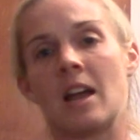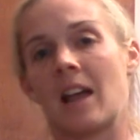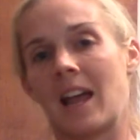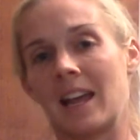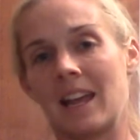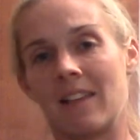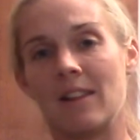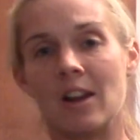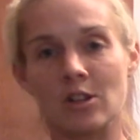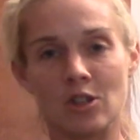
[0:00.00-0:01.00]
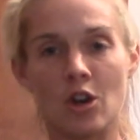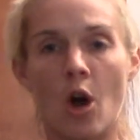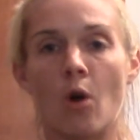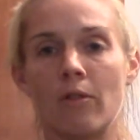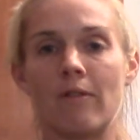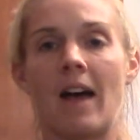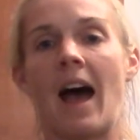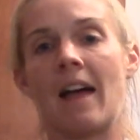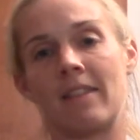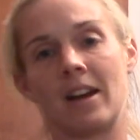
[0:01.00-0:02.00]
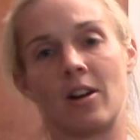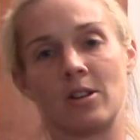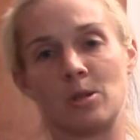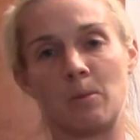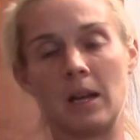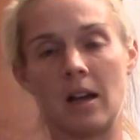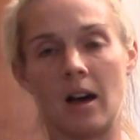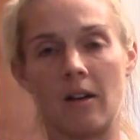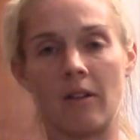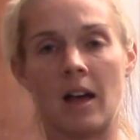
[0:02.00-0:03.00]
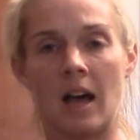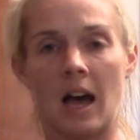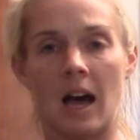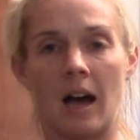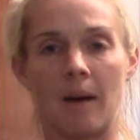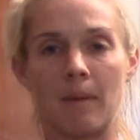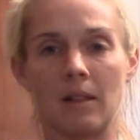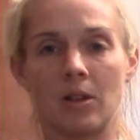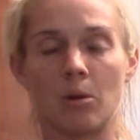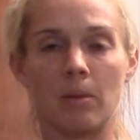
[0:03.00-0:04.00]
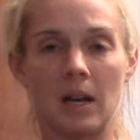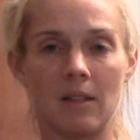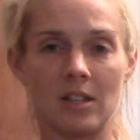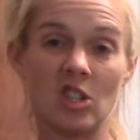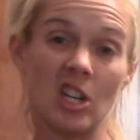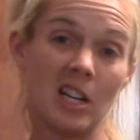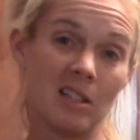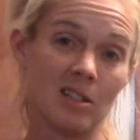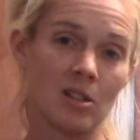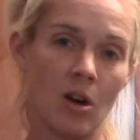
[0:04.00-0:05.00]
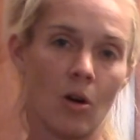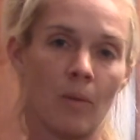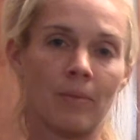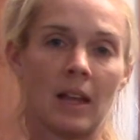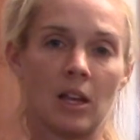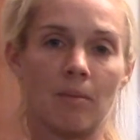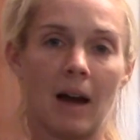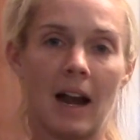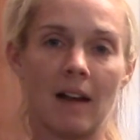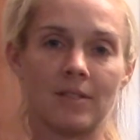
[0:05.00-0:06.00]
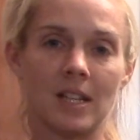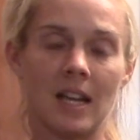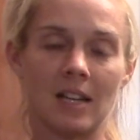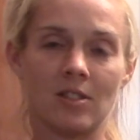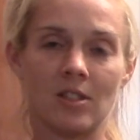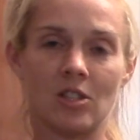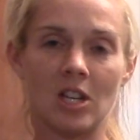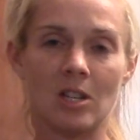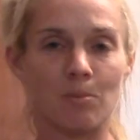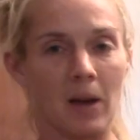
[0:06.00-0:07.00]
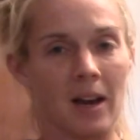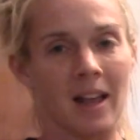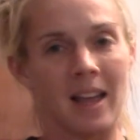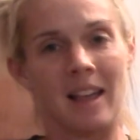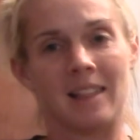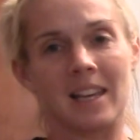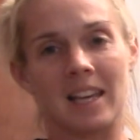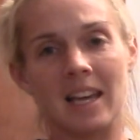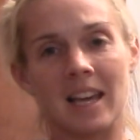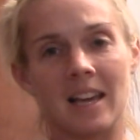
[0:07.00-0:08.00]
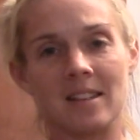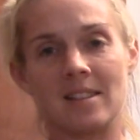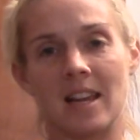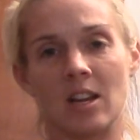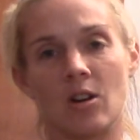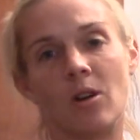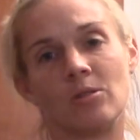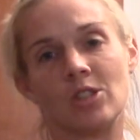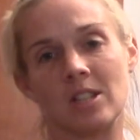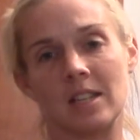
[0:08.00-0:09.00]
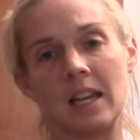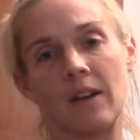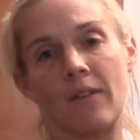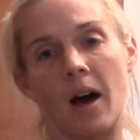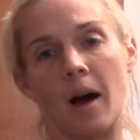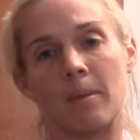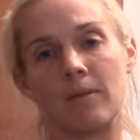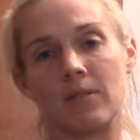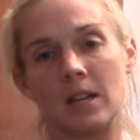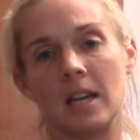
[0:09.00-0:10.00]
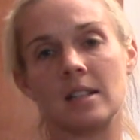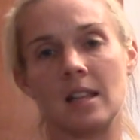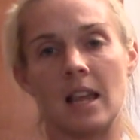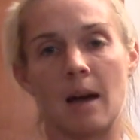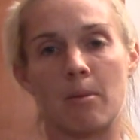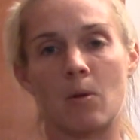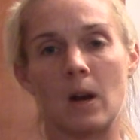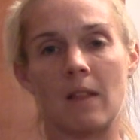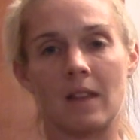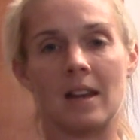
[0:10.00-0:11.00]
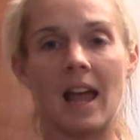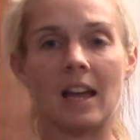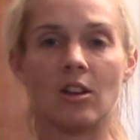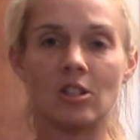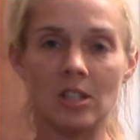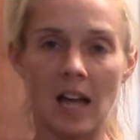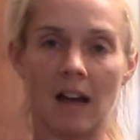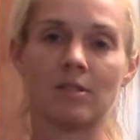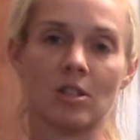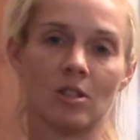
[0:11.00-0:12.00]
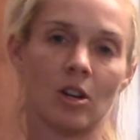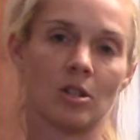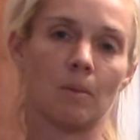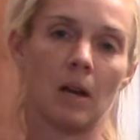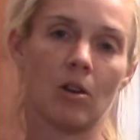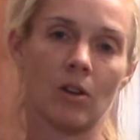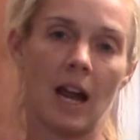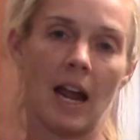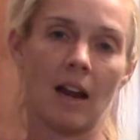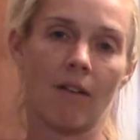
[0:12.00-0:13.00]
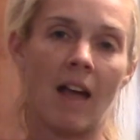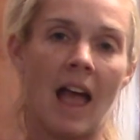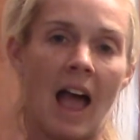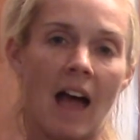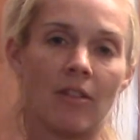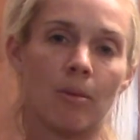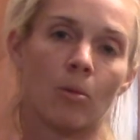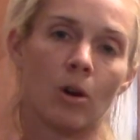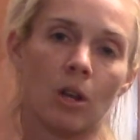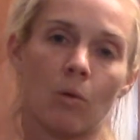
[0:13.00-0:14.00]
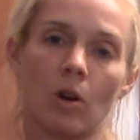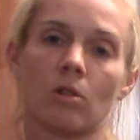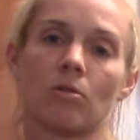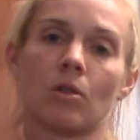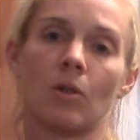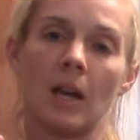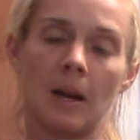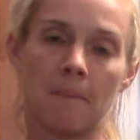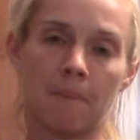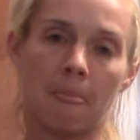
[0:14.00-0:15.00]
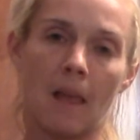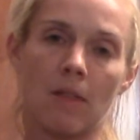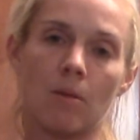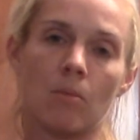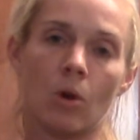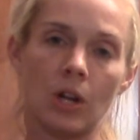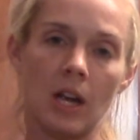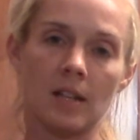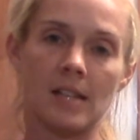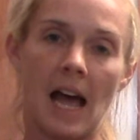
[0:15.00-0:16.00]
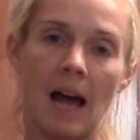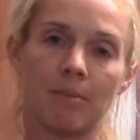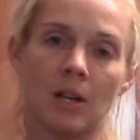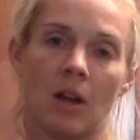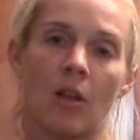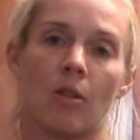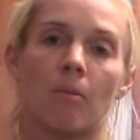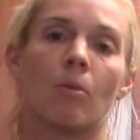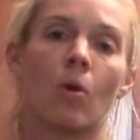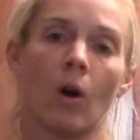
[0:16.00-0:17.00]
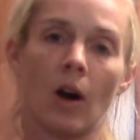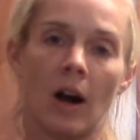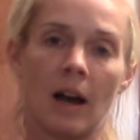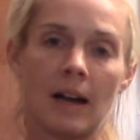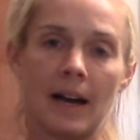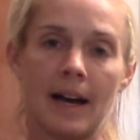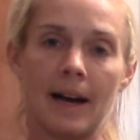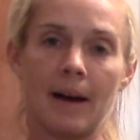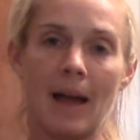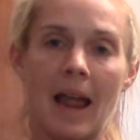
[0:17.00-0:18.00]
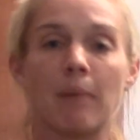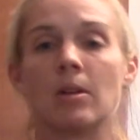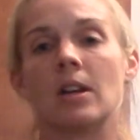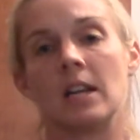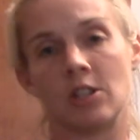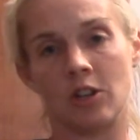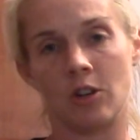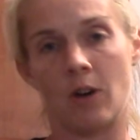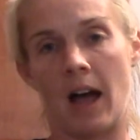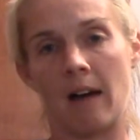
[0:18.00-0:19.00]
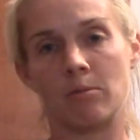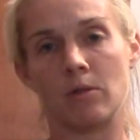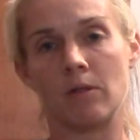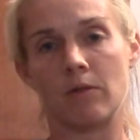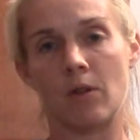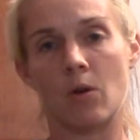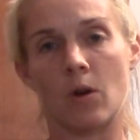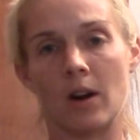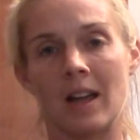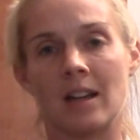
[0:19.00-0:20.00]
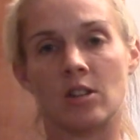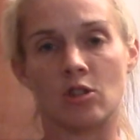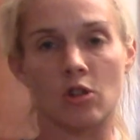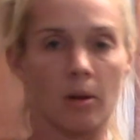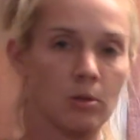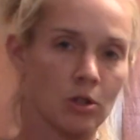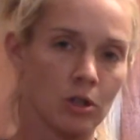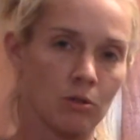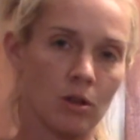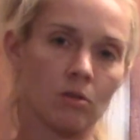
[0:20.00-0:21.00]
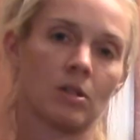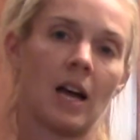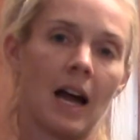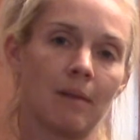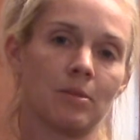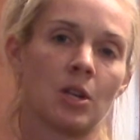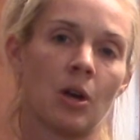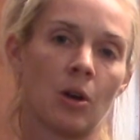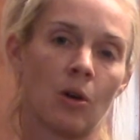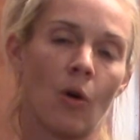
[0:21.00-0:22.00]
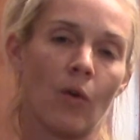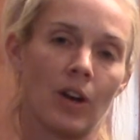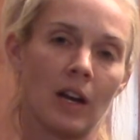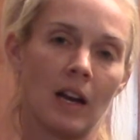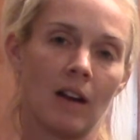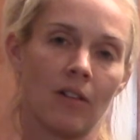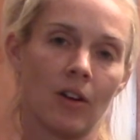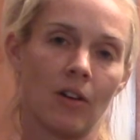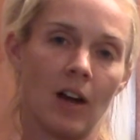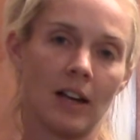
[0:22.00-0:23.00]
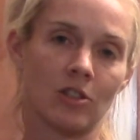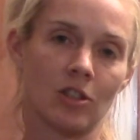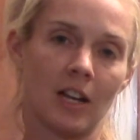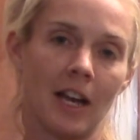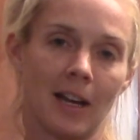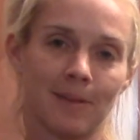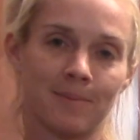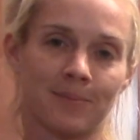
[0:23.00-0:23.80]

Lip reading: Okay, again, there's no fat there to speak of, a little bit in the cheese, so you might have to nix the cheese, but the key is that you don't just give up. If you get to that point in the day, you just have to start to be creative, and the more you work through it and the more you adapt, the more ammunition you'll have moving forward to troubleshoot those times when you need a little extra kick.